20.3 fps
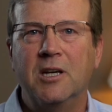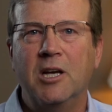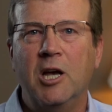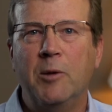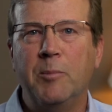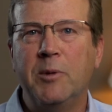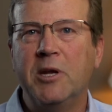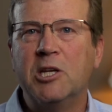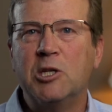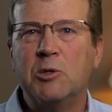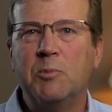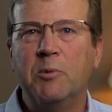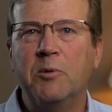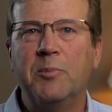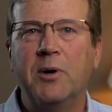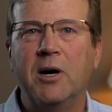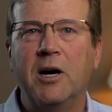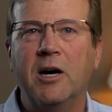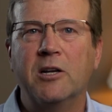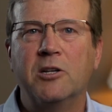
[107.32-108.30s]
A municipal
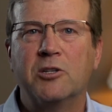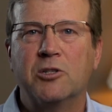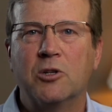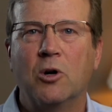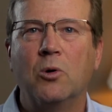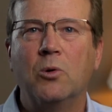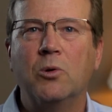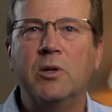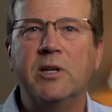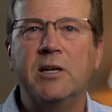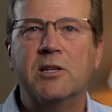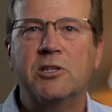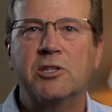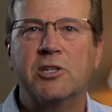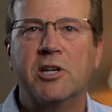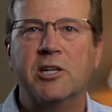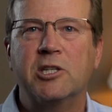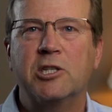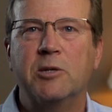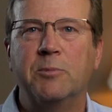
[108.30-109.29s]
bond is only a
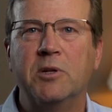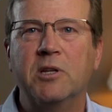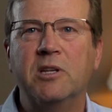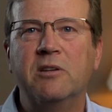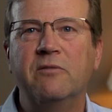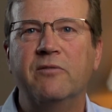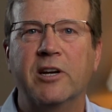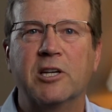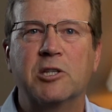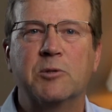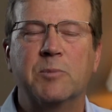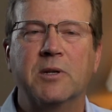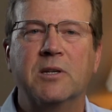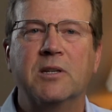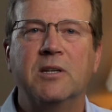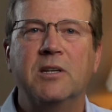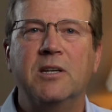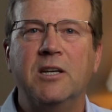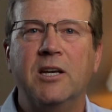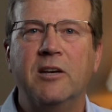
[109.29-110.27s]
sensible investment
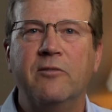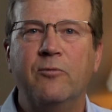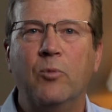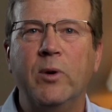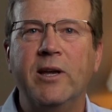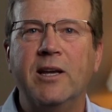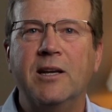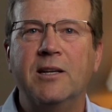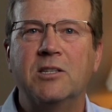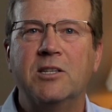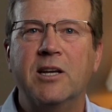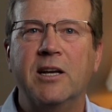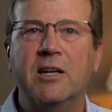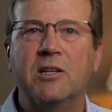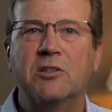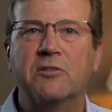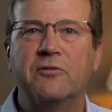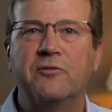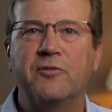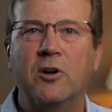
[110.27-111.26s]
if we can
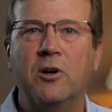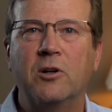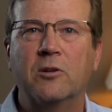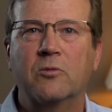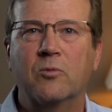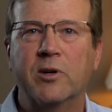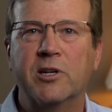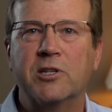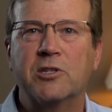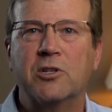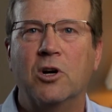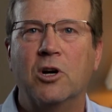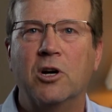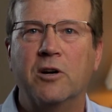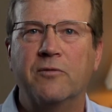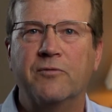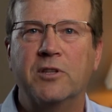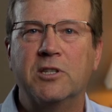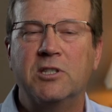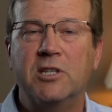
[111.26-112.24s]
take default risk
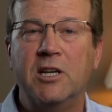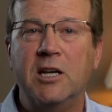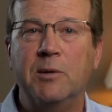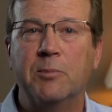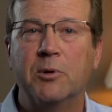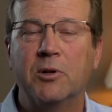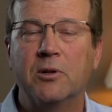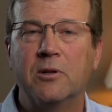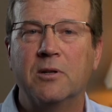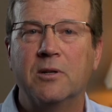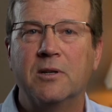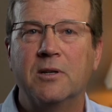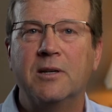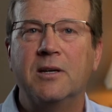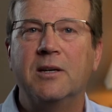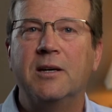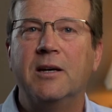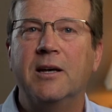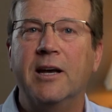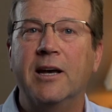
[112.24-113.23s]
off the table,
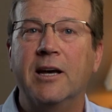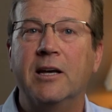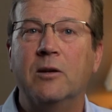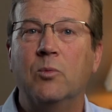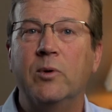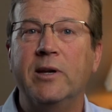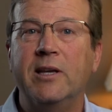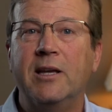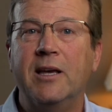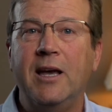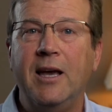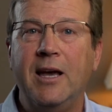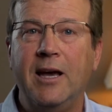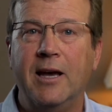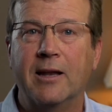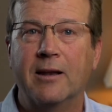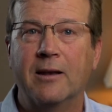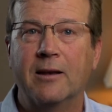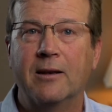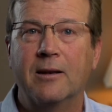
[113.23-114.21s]
and we
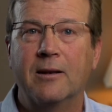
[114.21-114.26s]
can.